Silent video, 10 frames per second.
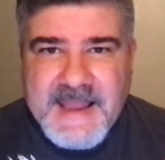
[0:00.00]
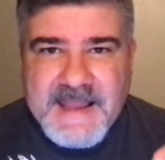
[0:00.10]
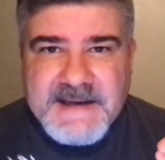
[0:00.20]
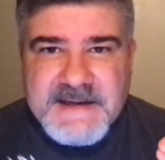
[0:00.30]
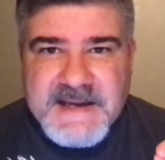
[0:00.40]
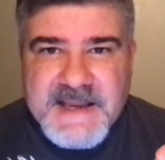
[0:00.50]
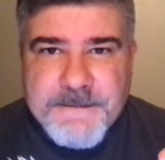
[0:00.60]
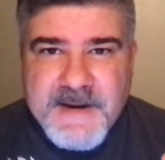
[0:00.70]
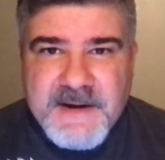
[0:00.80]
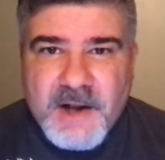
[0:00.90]
And
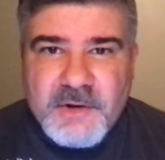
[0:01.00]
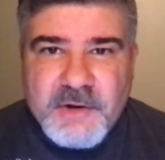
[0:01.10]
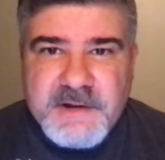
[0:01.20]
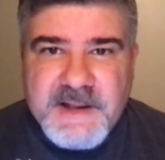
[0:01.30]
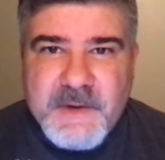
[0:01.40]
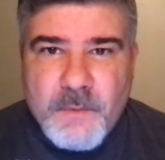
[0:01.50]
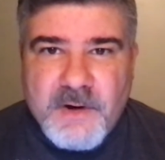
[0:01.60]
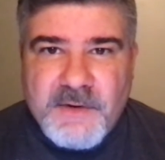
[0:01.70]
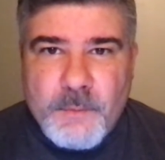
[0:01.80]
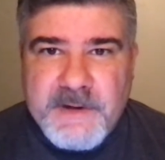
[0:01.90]
it may not look like
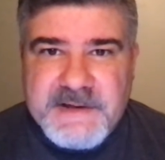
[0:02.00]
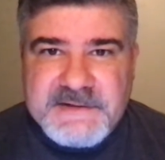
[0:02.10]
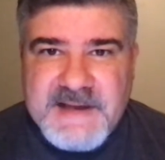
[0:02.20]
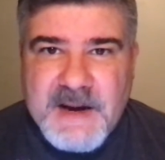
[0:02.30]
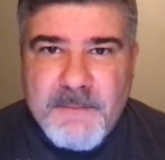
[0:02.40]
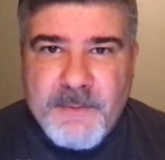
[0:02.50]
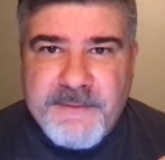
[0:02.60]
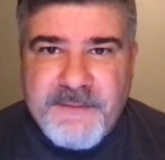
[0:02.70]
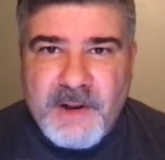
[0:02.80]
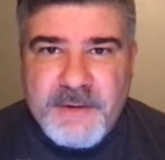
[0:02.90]
we're on the winning side when
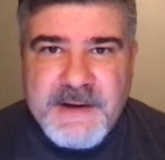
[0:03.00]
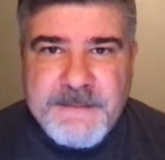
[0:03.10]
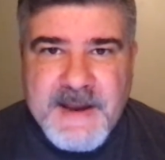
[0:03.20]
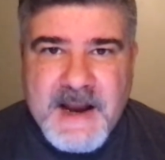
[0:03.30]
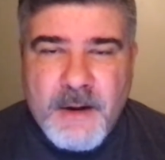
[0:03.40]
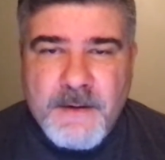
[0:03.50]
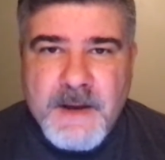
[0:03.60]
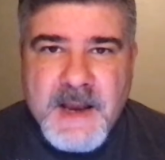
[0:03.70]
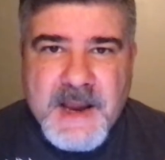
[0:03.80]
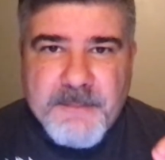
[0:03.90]
we follow him now,
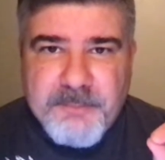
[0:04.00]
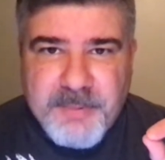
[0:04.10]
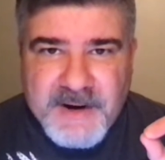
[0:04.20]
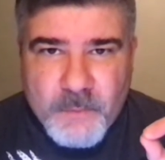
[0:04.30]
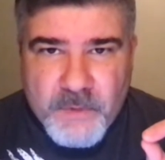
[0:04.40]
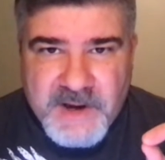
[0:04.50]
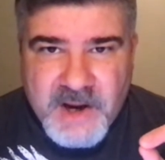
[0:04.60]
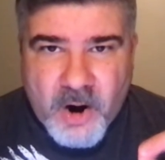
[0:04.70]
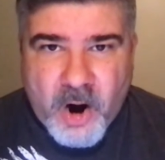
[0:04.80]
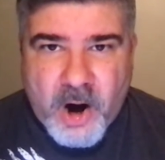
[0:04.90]
but
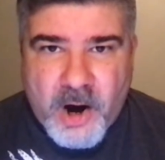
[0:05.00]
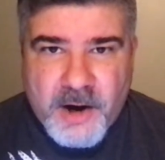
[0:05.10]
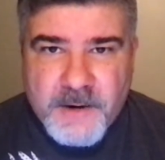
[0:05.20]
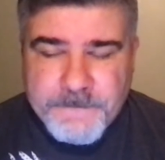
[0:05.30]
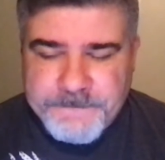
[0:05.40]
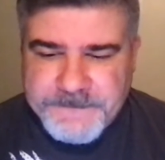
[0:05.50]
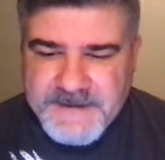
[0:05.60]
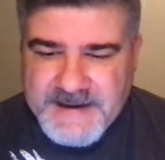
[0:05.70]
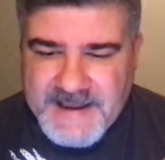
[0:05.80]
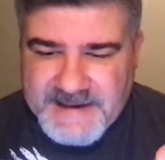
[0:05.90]
we are.
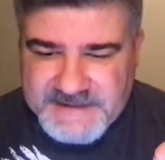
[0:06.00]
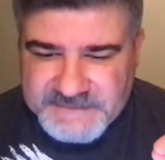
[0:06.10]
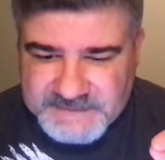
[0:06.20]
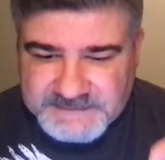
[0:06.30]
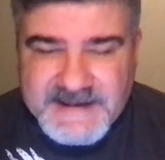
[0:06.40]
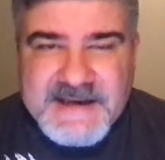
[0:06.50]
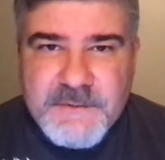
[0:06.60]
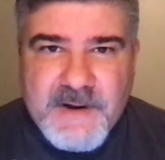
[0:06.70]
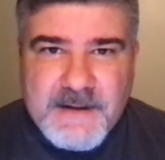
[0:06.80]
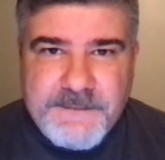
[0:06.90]
And it's
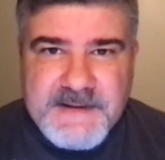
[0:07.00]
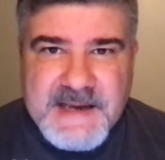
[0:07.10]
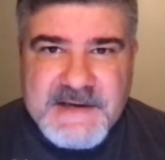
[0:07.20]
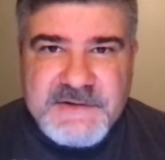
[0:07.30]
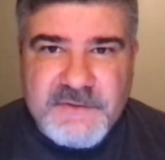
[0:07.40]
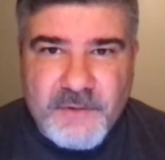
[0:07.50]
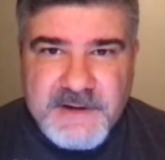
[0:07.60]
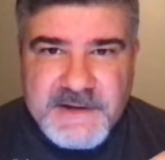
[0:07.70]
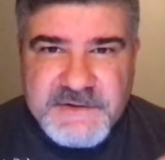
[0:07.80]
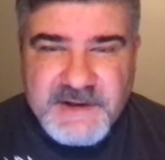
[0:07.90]
delayed gratification,
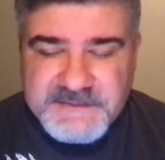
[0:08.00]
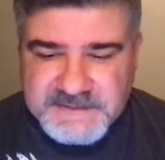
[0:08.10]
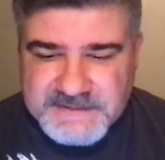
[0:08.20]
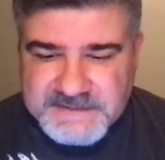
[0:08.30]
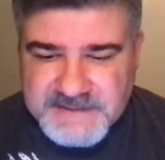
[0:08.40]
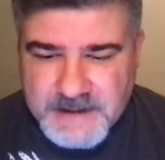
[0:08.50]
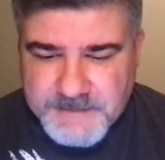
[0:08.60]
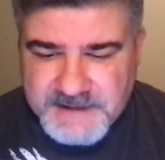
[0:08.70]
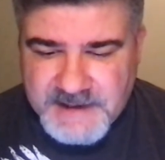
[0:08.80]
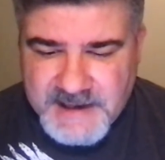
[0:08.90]
knowing that justice is
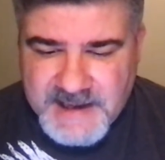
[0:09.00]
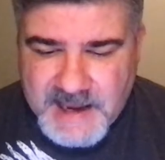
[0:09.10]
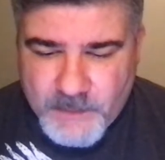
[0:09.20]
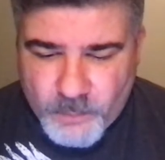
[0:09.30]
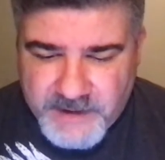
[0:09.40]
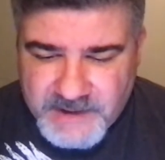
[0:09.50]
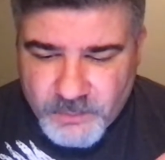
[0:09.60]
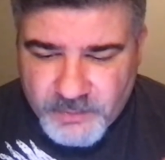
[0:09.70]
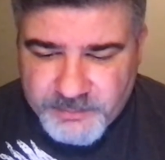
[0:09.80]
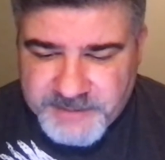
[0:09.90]
coming and we
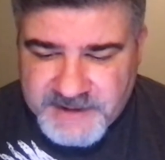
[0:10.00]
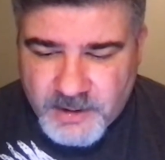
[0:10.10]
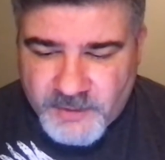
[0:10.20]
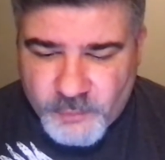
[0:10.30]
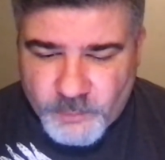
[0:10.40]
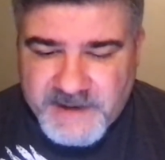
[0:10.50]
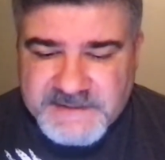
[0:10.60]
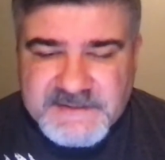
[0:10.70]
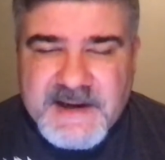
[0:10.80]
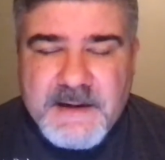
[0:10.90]
will be on the right
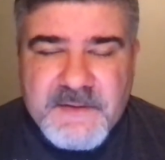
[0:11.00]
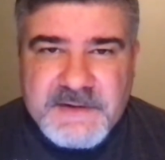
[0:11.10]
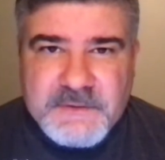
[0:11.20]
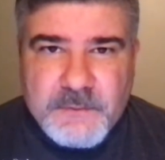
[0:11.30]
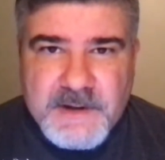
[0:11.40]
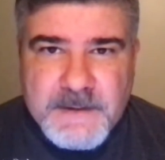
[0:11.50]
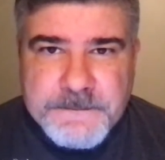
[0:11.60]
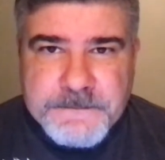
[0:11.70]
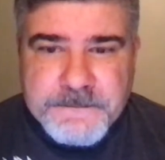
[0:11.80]
side of history.